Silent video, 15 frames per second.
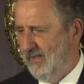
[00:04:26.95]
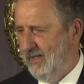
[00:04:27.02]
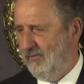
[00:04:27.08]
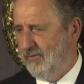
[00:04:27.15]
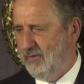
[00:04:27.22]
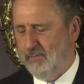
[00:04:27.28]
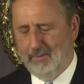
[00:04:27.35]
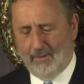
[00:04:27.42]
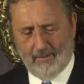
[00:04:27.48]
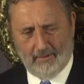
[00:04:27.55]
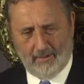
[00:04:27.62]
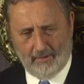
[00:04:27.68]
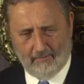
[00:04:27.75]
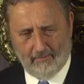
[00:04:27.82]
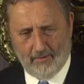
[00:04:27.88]
if the
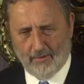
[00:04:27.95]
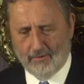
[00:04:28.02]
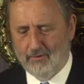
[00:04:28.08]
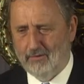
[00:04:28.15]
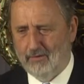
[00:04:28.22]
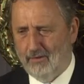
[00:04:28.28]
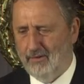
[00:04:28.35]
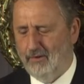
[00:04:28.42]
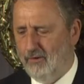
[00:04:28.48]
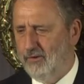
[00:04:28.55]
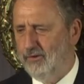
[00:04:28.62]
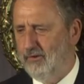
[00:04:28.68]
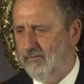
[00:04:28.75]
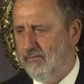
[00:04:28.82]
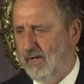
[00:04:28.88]
building was
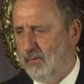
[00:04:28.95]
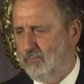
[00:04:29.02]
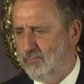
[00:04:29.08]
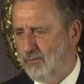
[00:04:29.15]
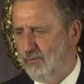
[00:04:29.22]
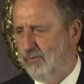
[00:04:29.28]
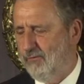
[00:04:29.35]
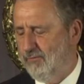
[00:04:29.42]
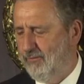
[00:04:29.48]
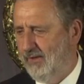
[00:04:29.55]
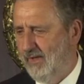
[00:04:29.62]
earthquake-proof